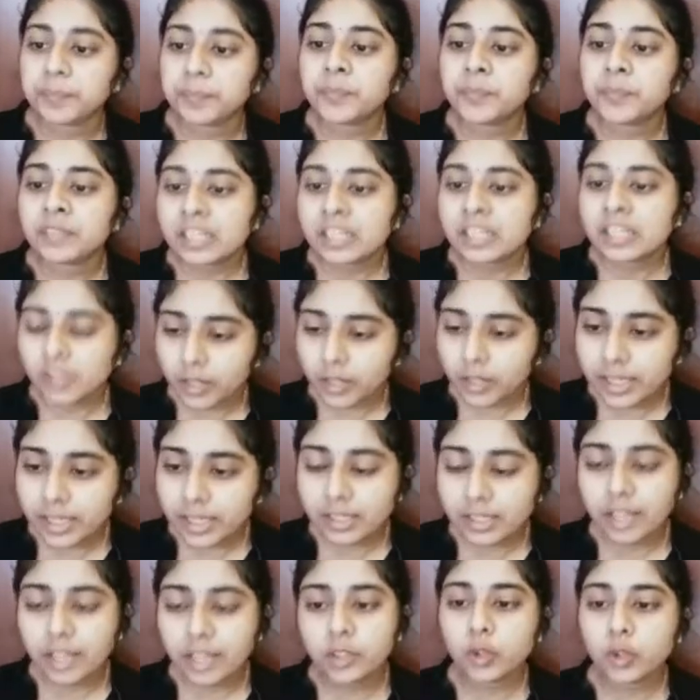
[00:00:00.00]
So these are
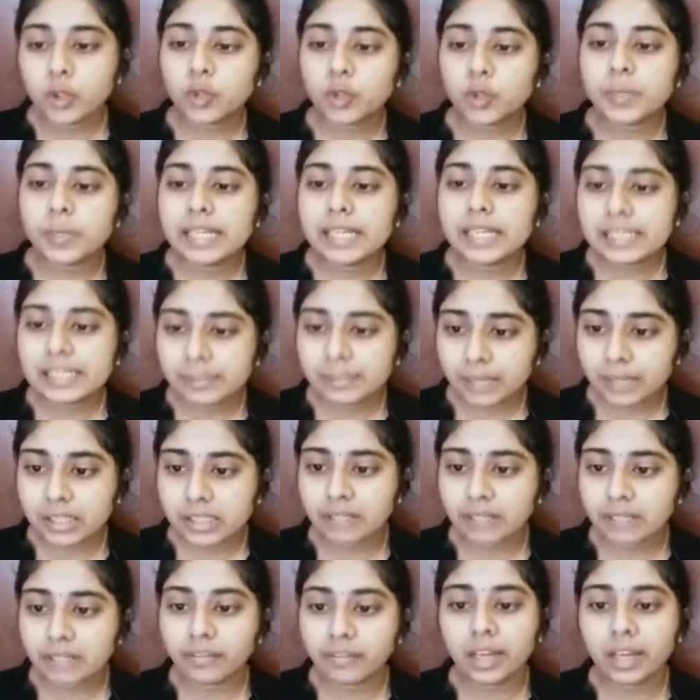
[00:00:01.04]
usually specify